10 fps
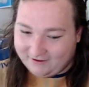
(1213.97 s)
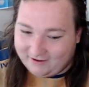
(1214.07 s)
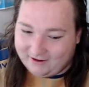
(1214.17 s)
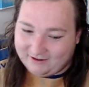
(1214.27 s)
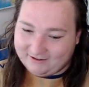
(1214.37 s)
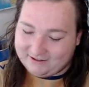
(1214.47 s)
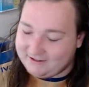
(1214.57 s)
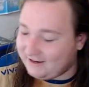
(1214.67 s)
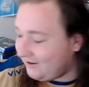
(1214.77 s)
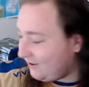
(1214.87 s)

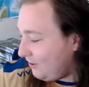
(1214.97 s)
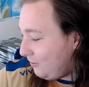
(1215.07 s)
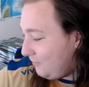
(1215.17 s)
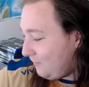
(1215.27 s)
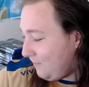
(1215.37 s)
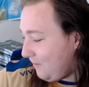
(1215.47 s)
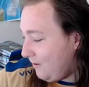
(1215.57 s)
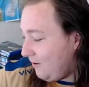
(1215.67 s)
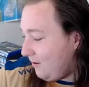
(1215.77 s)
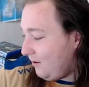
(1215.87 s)
Nintendo,
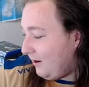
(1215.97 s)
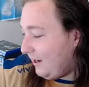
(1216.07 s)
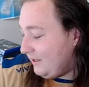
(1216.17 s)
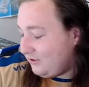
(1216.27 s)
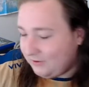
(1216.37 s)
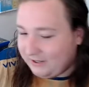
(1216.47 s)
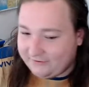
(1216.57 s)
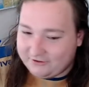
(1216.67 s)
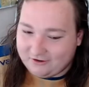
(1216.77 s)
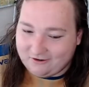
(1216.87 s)
I do have to
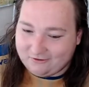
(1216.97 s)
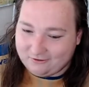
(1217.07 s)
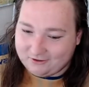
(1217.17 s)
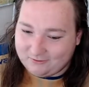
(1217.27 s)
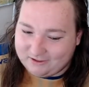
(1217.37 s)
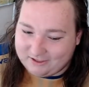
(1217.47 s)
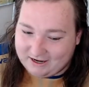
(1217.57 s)
go through the Switch games.